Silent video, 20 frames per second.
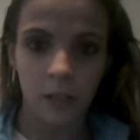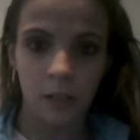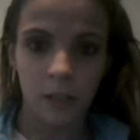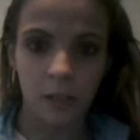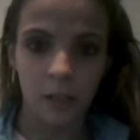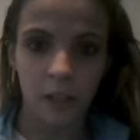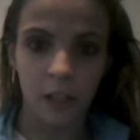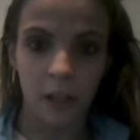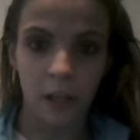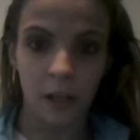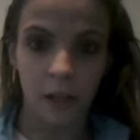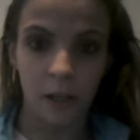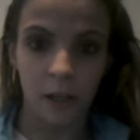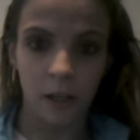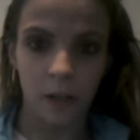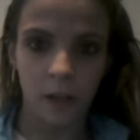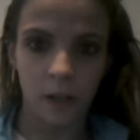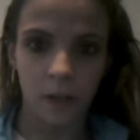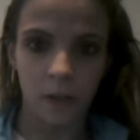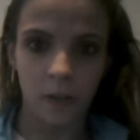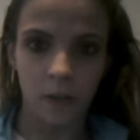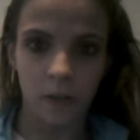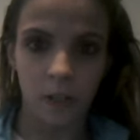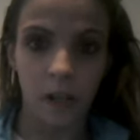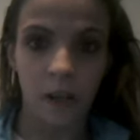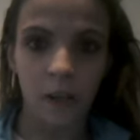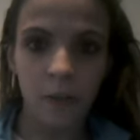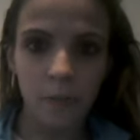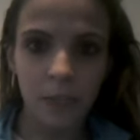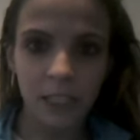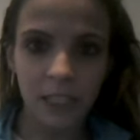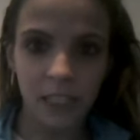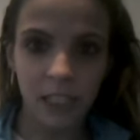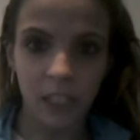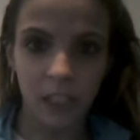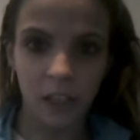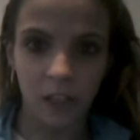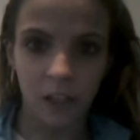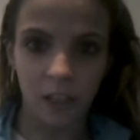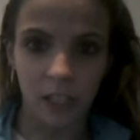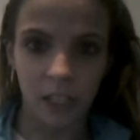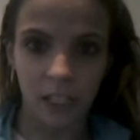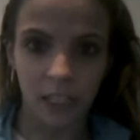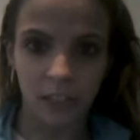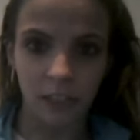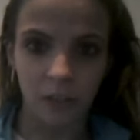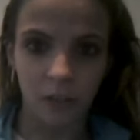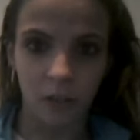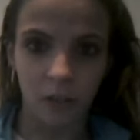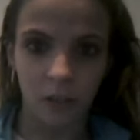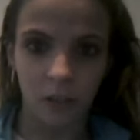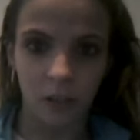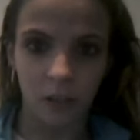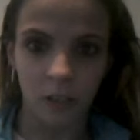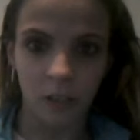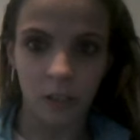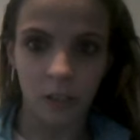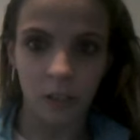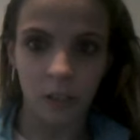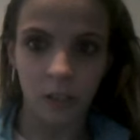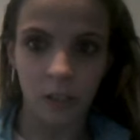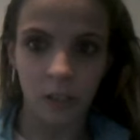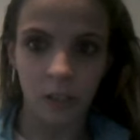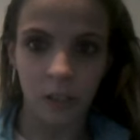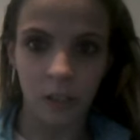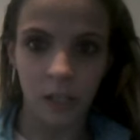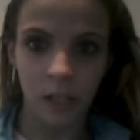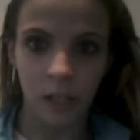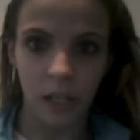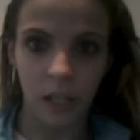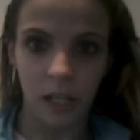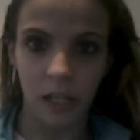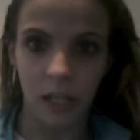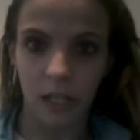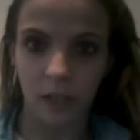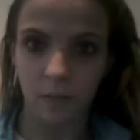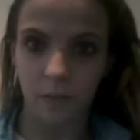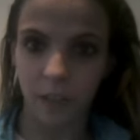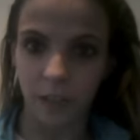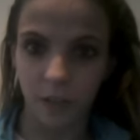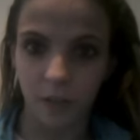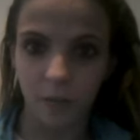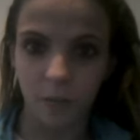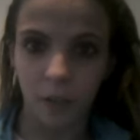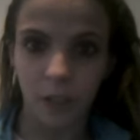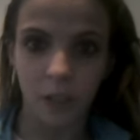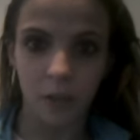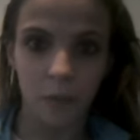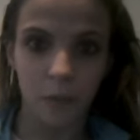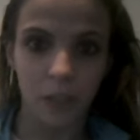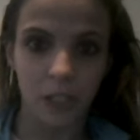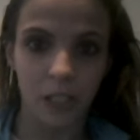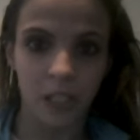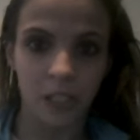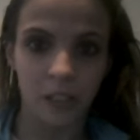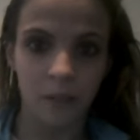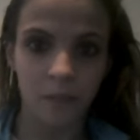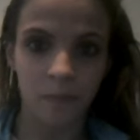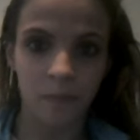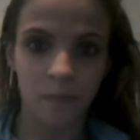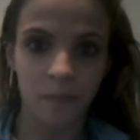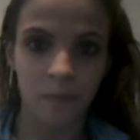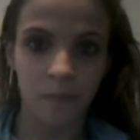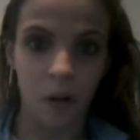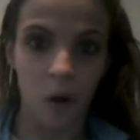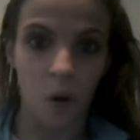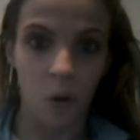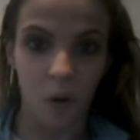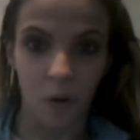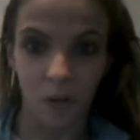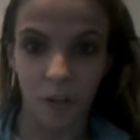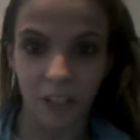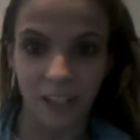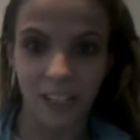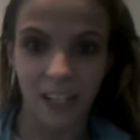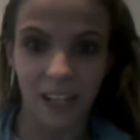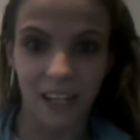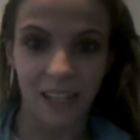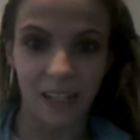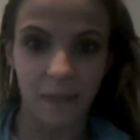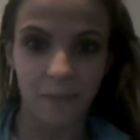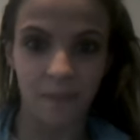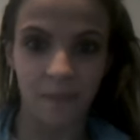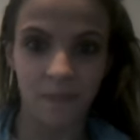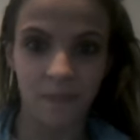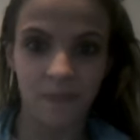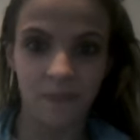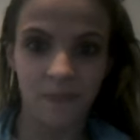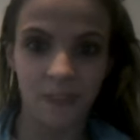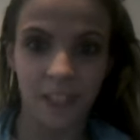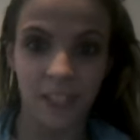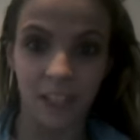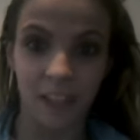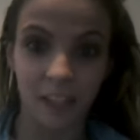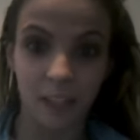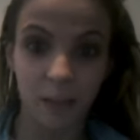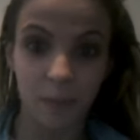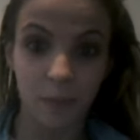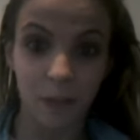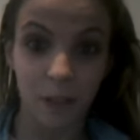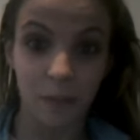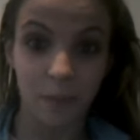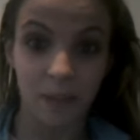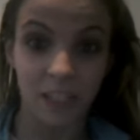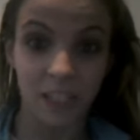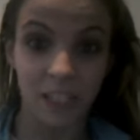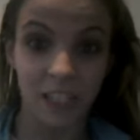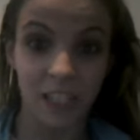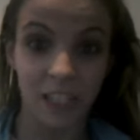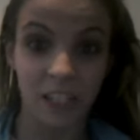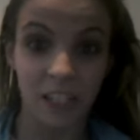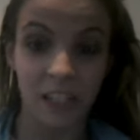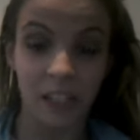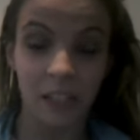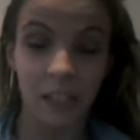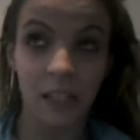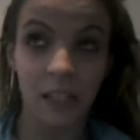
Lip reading: So now I'm a senior in high school, and I'm still smoking weed all the time, still experimenting.